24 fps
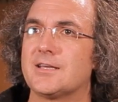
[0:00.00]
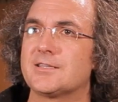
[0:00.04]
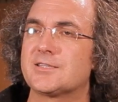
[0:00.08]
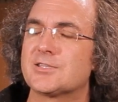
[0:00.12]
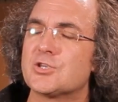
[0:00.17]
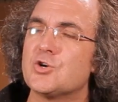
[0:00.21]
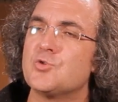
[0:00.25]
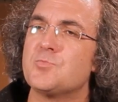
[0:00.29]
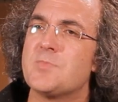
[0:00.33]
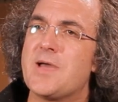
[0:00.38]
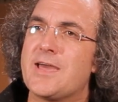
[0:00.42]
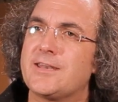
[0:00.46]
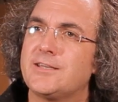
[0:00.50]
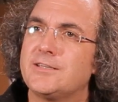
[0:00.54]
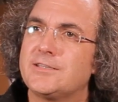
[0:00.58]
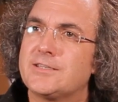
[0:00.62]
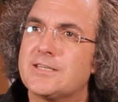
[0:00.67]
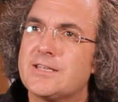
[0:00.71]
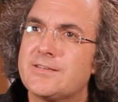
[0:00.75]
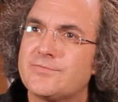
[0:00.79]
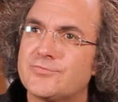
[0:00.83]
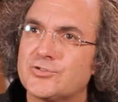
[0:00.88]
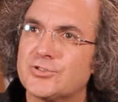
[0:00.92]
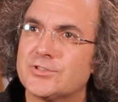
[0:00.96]
that so many
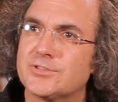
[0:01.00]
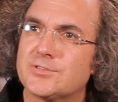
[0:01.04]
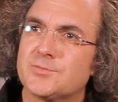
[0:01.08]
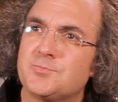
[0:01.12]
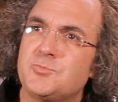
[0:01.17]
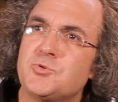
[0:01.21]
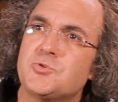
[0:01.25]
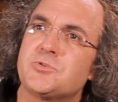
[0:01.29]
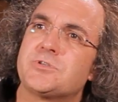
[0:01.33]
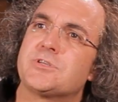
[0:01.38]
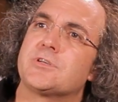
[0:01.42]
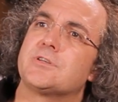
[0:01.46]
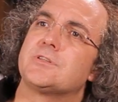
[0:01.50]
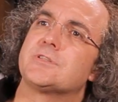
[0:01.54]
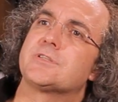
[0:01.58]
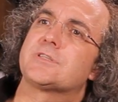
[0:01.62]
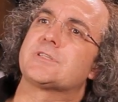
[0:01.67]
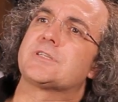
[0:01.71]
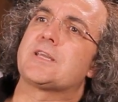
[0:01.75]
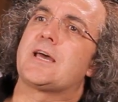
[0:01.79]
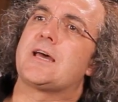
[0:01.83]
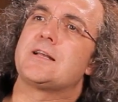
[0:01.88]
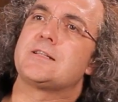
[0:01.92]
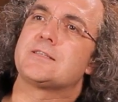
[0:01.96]
different musical
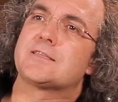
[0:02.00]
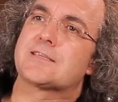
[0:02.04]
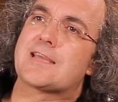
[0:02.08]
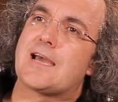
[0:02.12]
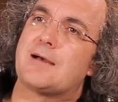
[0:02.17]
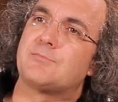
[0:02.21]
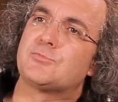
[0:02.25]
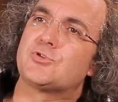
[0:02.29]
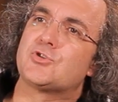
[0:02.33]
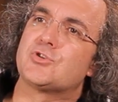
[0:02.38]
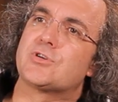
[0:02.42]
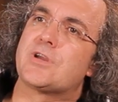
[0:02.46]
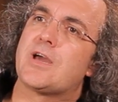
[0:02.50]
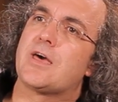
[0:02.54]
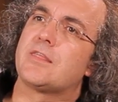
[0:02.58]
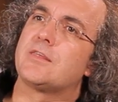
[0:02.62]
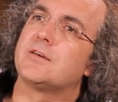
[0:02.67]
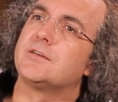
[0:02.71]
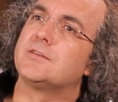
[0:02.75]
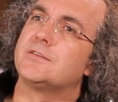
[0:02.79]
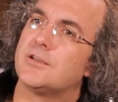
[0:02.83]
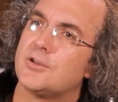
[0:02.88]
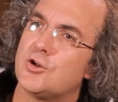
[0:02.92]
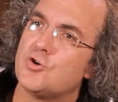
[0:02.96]
styles come
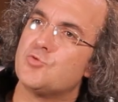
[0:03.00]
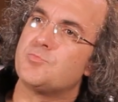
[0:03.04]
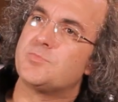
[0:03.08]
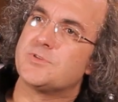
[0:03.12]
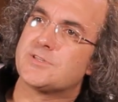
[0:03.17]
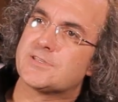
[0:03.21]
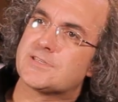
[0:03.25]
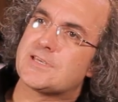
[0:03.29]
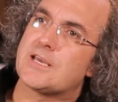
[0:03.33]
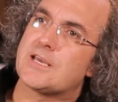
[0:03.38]
together in an open